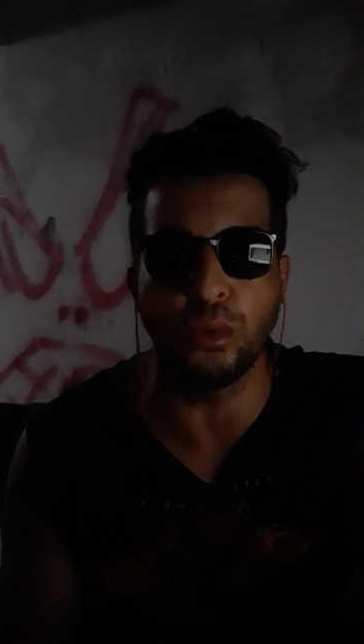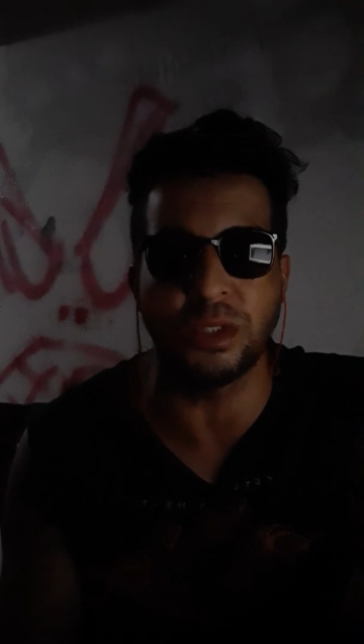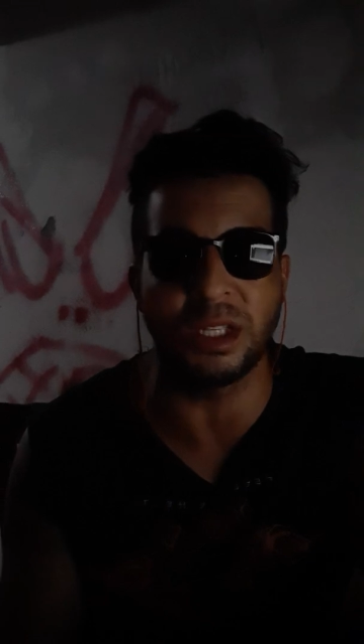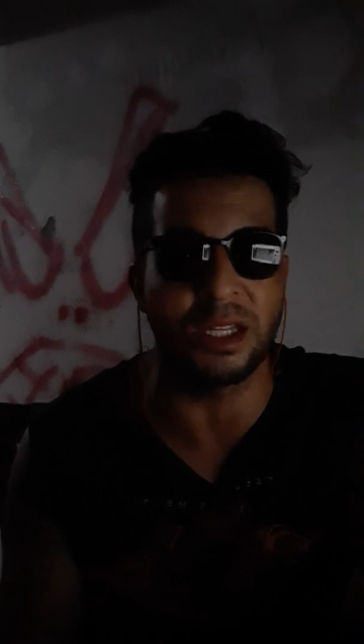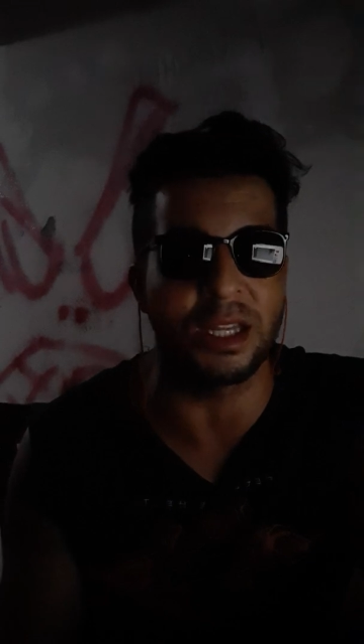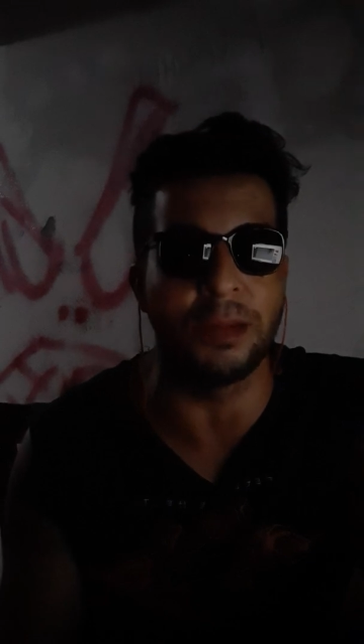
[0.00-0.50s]

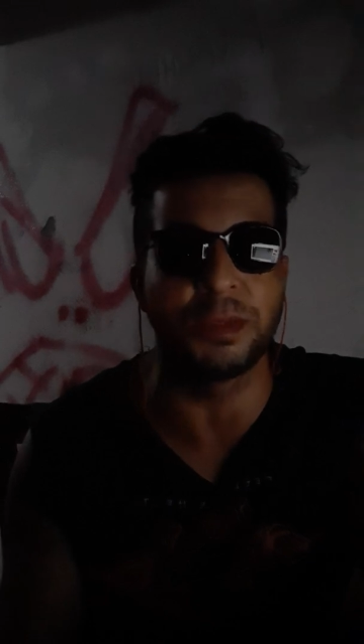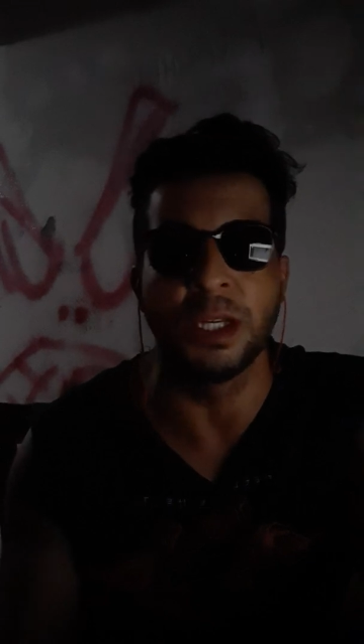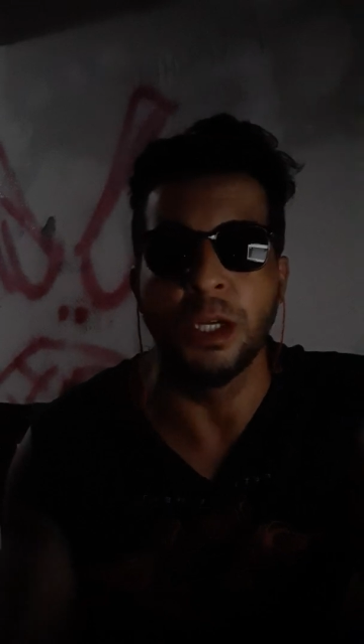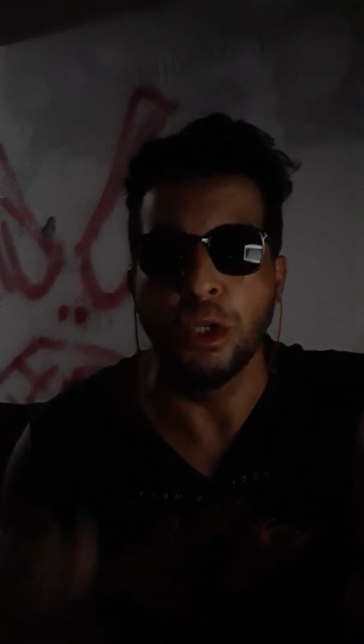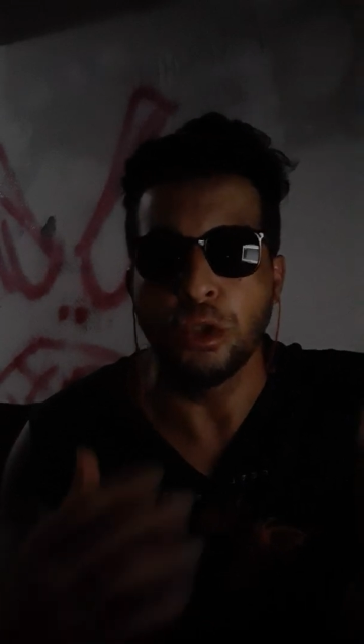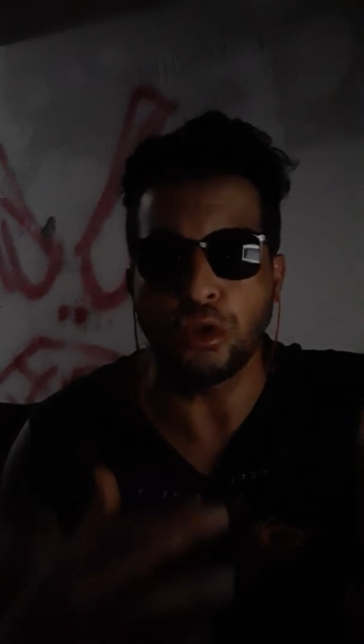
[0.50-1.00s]
sometimes,
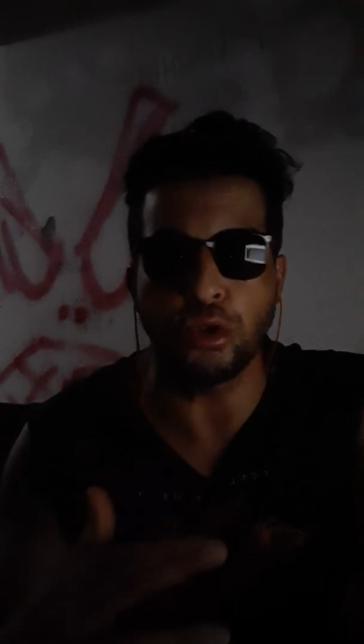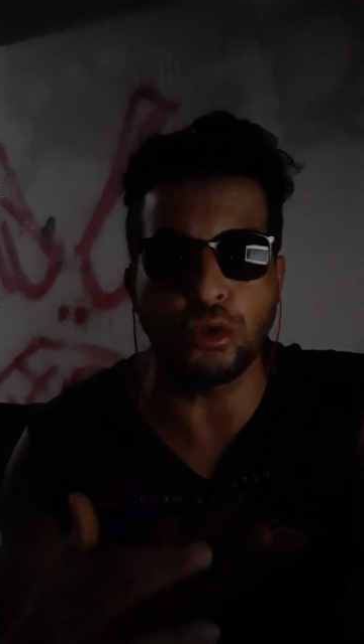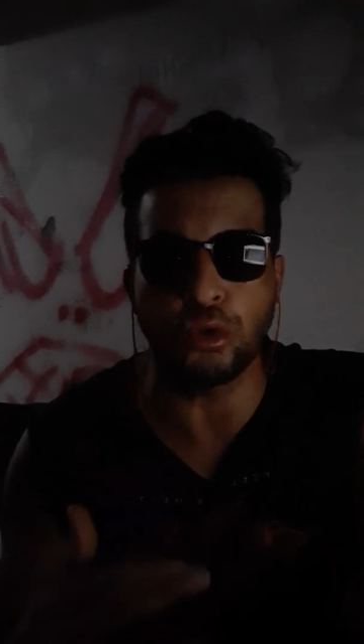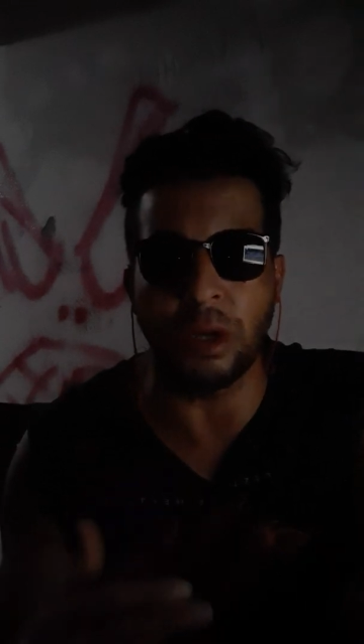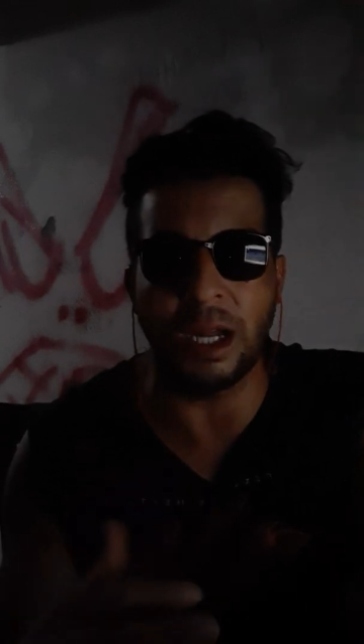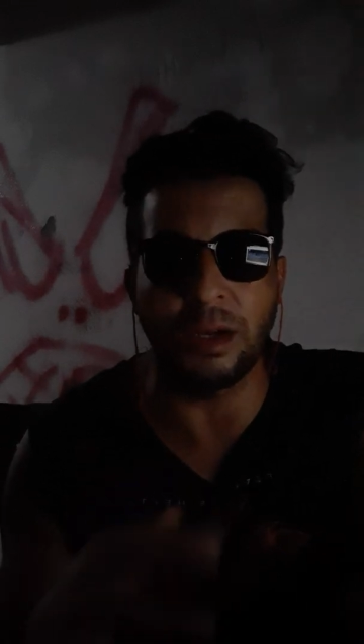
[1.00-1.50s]
to
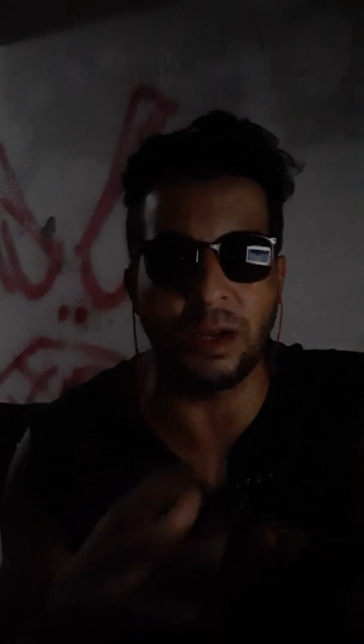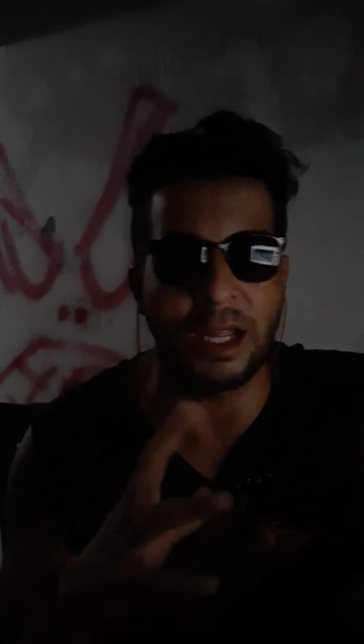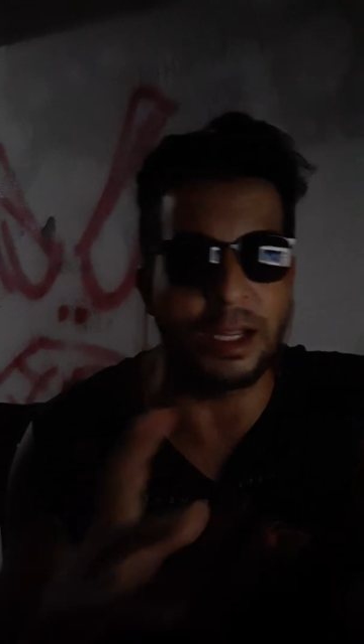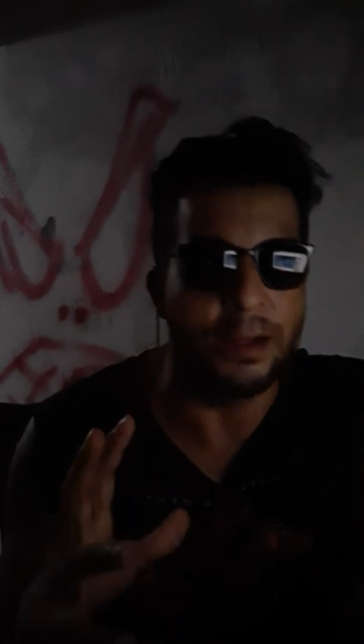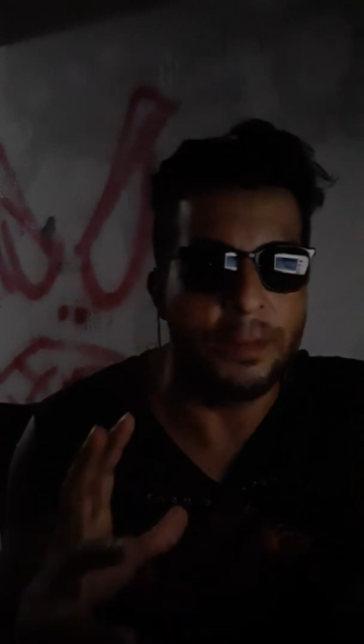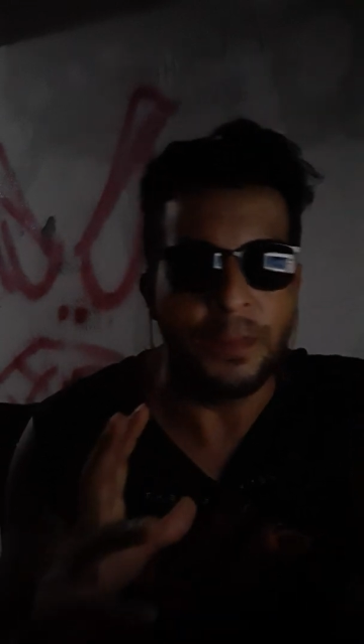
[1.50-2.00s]
try to like